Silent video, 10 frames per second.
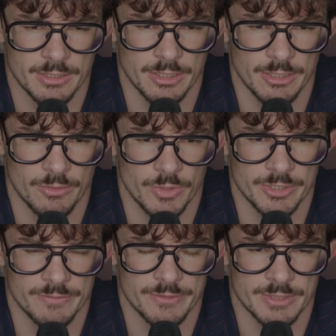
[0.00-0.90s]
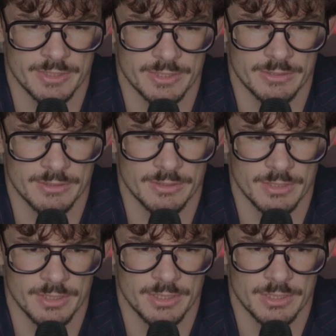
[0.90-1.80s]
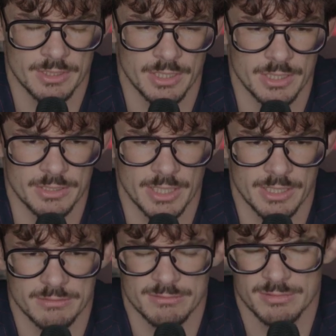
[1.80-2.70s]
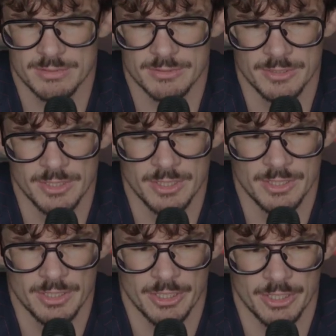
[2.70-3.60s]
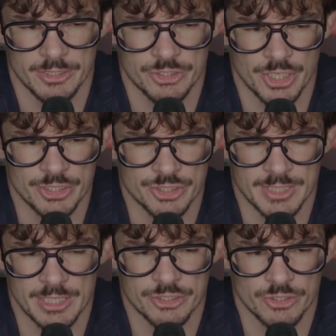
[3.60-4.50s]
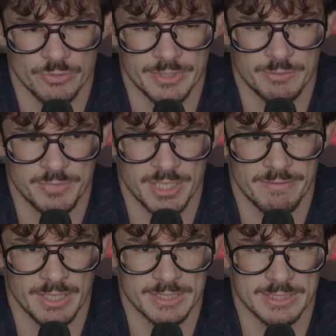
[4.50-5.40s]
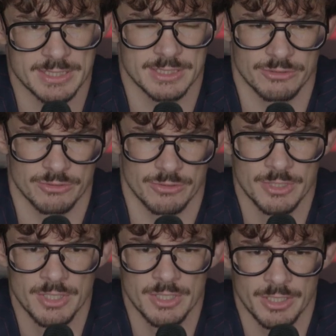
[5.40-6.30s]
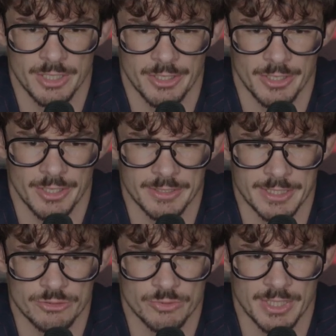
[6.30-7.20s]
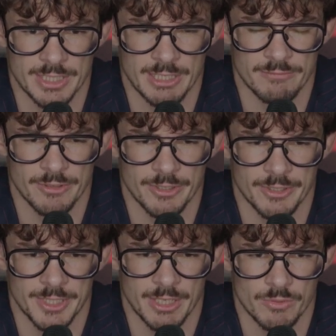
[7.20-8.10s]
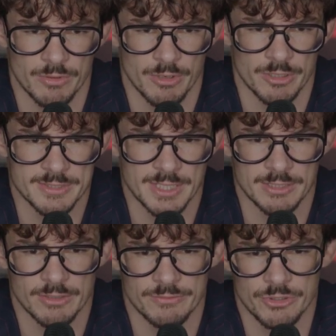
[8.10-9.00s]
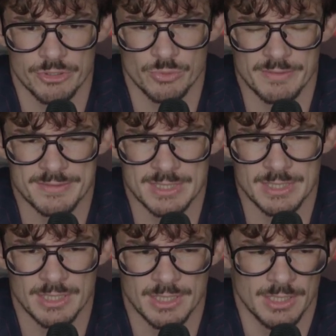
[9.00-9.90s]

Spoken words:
one of the thing that changed is I showed that PFL existed, you know, that you can have a career outside of the UFC.